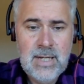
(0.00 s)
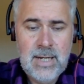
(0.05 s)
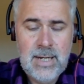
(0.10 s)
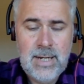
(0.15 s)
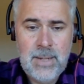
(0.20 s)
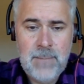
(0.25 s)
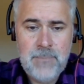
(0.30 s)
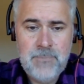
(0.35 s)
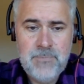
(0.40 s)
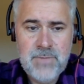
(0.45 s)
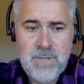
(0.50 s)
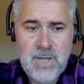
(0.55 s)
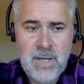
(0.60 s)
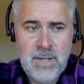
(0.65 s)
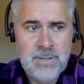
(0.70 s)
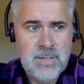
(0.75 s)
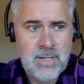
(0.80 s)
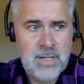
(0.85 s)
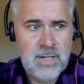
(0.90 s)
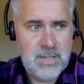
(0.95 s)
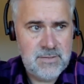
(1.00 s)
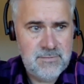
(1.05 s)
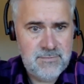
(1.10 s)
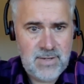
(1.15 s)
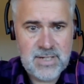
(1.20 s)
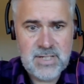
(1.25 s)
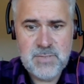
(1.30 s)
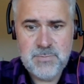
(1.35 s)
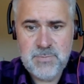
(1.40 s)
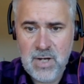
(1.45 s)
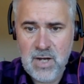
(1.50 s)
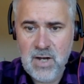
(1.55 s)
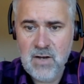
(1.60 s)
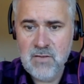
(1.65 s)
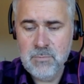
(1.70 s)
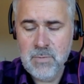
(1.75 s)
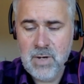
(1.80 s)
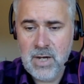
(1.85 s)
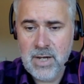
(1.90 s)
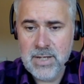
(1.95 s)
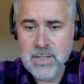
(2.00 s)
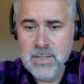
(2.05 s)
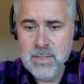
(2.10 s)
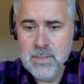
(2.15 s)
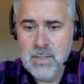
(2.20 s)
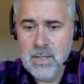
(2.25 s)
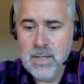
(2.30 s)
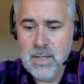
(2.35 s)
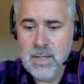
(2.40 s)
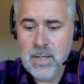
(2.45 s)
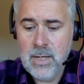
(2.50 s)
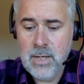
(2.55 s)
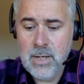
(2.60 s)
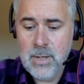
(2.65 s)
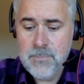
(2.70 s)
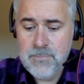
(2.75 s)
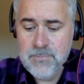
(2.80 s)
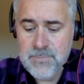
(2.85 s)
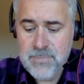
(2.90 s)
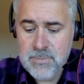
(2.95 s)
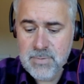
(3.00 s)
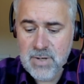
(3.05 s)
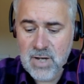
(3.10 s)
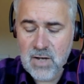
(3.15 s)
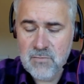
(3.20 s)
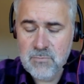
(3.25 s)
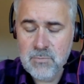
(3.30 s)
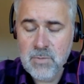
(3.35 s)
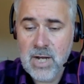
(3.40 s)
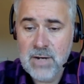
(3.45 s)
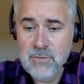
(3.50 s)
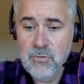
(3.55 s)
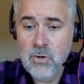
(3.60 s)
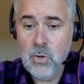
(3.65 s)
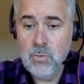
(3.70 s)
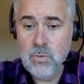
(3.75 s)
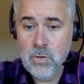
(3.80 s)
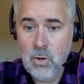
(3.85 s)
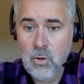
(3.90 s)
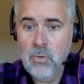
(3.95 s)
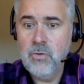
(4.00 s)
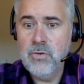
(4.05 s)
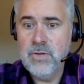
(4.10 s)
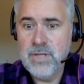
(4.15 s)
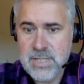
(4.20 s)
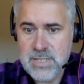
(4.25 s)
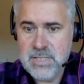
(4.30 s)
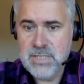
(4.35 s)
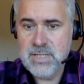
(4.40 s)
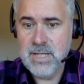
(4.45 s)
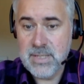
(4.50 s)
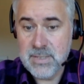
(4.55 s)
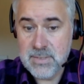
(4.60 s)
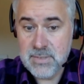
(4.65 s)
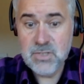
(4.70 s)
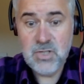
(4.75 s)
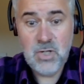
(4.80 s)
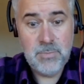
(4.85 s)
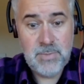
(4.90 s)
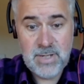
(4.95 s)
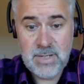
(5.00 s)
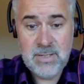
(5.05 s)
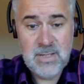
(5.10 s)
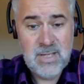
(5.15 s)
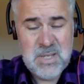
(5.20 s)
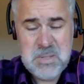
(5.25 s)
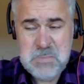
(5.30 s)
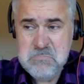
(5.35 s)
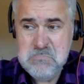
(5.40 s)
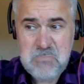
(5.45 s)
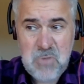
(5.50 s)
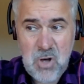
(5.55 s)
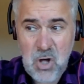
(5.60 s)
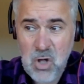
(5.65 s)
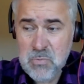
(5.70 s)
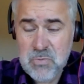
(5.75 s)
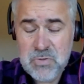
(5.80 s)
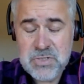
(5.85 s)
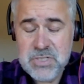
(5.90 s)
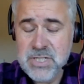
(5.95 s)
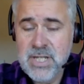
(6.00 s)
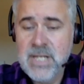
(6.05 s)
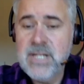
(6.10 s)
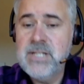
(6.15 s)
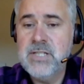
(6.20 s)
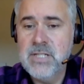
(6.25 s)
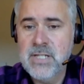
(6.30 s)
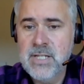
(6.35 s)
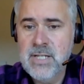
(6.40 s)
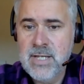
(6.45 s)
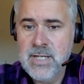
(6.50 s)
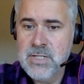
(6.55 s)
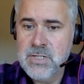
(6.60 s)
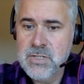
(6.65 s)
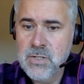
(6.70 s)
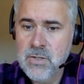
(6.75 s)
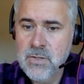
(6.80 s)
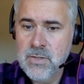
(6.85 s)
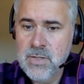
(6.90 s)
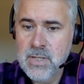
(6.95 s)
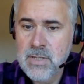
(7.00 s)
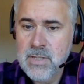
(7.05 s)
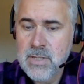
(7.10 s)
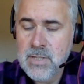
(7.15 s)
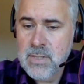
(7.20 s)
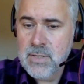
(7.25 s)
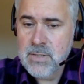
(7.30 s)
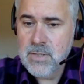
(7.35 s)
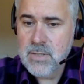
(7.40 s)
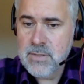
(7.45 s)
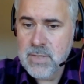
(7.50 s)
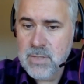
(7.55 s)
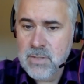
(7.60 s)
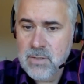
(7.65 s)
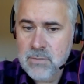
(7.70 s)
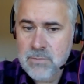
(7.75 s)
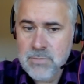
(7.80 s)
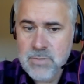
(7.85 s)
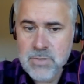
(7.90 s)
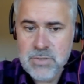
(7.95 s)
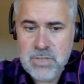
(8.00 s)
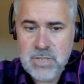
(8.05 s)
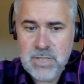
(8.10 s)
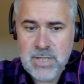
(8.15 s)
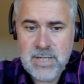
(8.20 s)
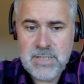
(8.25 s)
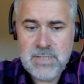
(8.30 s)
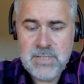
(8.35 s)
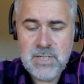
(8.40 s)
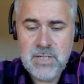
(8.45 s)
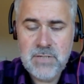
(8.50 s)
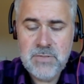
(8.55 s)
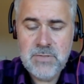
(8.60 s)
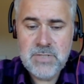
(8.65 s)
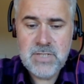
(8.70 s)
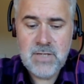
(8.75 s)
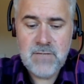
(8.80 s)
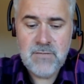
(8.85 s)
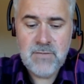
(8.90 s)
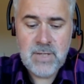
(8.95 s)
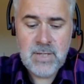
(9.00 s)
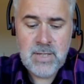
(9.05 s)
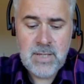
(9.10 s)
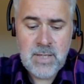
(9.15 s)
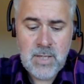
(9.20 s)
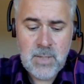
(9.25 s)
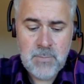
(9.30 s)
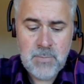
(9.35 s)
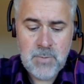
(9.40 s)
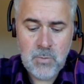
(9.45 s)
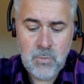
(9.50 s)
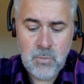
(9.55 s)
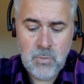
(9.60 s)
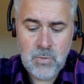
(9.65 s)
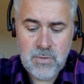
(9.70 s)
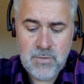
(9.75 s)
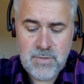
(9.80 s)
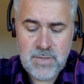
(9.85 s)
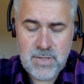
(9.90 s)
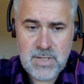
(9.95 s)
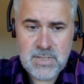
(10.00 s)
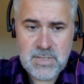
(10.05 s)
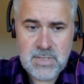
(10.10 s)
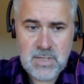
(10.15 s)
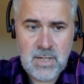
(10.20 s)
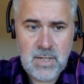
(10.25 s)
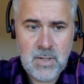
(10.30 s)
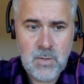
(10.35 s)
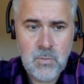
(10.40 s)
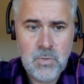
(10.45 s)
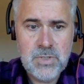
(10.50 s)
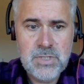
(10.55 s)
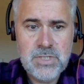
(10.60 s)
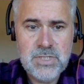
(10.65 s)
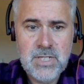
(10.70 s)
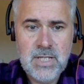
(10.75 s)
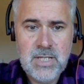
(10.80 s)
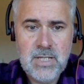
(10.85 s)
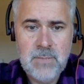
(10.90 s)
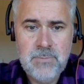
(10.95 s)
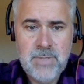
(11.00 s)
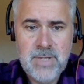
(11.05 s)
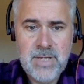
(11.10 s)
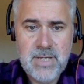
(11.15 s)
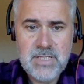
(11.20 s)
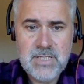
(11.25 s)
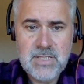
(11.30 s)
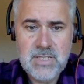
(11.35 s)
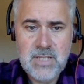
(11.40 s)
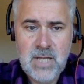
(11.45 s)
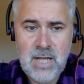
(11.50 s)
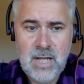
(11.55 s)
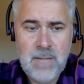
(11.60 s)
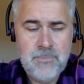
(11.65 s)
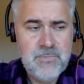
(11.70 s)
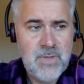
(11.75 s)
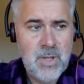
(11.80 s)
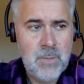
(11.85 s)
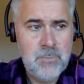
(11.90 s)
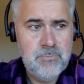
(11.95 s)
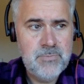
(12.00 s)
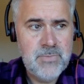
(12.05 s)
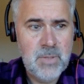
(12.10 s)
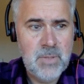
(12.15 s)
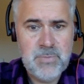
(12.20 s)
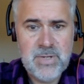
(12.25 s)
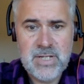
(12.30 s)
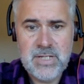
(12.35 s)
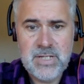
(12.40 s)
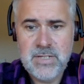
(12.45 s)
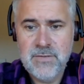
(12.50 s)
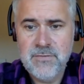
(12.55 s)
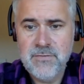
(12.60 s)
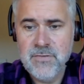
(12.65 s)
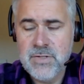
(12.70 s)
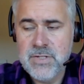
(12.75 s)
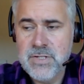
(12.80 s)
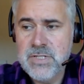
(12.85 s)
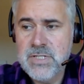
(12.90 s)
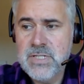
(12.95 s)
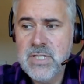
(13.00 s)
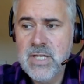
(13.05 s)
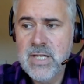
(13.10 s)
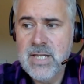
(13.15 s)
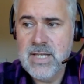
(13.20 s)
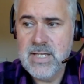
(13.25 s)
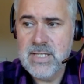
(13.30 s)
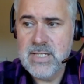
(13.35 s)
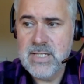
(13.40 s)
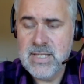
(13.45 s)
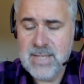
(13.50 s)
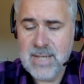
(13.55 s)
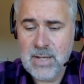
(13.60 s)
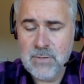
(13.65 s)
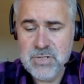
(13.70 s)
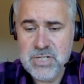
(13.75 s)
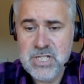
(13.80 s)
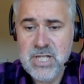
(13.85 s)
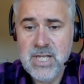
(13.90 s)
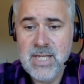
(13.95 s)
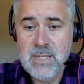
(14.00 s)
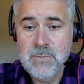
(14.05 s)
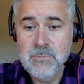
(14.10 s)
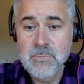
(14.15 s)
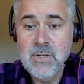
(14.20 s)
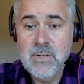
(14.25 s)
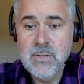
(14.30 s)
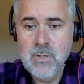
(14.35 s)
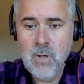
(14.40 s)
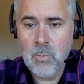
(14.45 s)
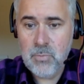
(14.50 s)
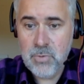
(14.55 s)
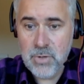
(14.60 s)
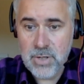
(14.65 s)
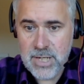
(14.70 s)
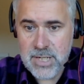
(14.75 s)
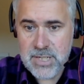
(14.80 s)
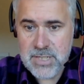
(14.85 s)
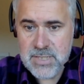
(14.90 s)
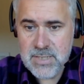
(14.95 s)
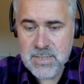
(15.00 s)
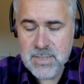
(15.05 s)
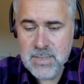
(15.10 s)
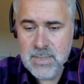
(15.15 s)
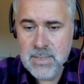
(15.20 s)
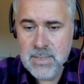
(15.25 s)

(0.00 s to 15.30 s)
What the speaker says: And I find as part of my role, all these things come in almost day to day, so they're not mutually exclusive. But one of the things I would say that makes a big difference is how the team operates